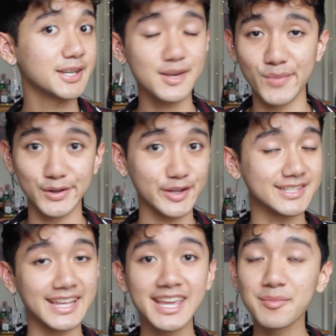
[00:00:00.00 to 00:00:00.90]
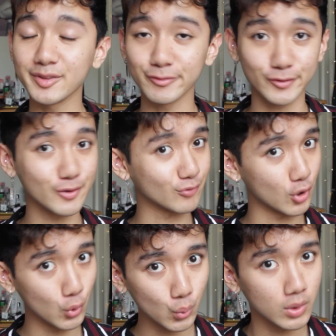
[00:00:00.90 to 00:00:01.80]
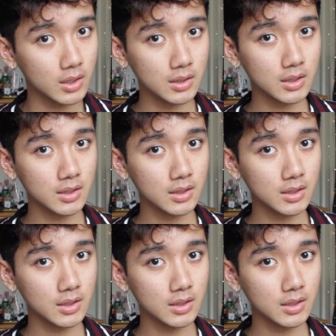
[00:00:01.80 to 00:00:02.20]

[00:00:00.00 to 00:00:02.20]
ticket might not say I'm in the front row,